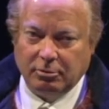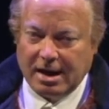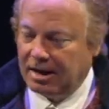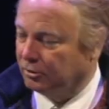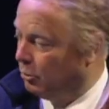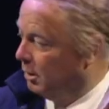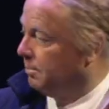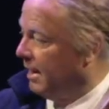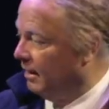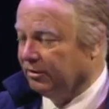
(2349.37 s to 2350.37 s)
We had
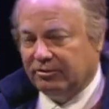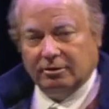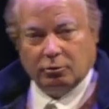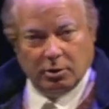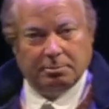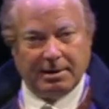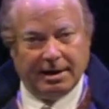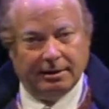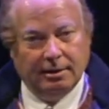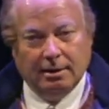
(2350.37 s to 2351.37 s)
quill pens, and a quill
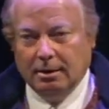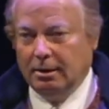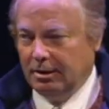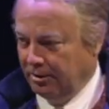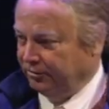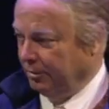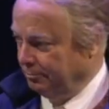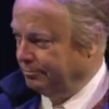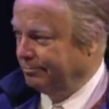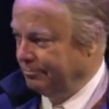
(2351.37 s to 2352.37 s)
pen is a
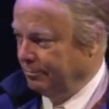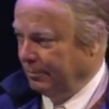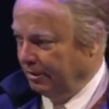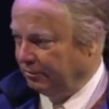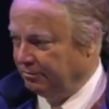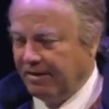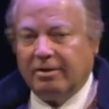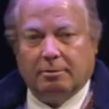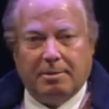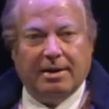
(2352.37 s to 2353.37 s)

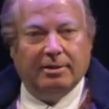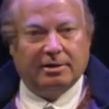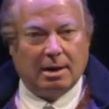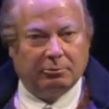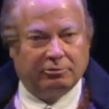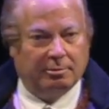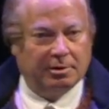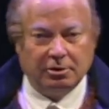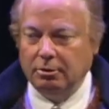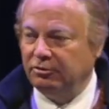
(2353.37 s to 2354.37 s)
feather pen that comes from
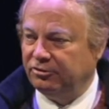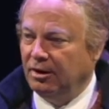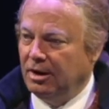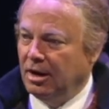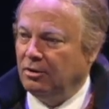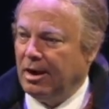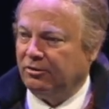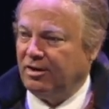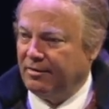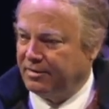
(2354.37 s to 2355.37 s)
a goose, and you
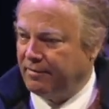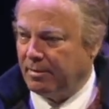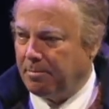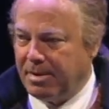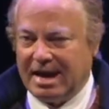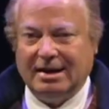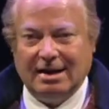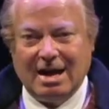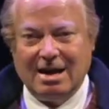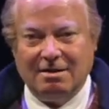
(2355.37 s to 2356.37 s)
actually have to have a
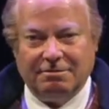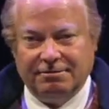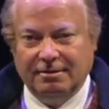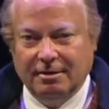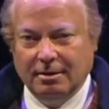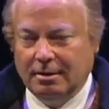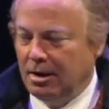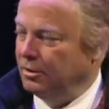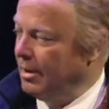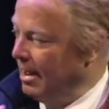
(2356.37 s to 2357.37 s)
pen knife,
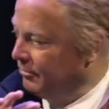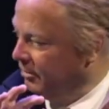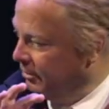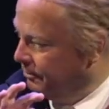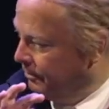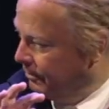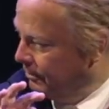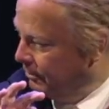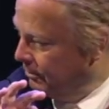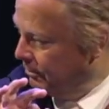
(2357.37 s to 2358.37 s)
and you have to
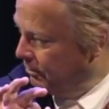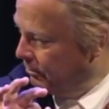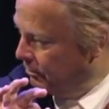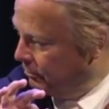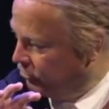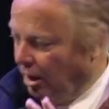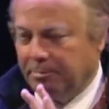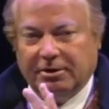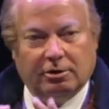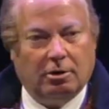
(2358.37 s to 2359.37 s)

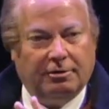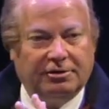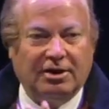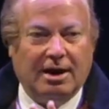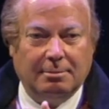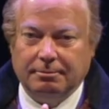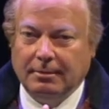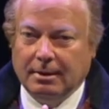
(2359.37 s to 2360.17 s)
sharpen it all the time.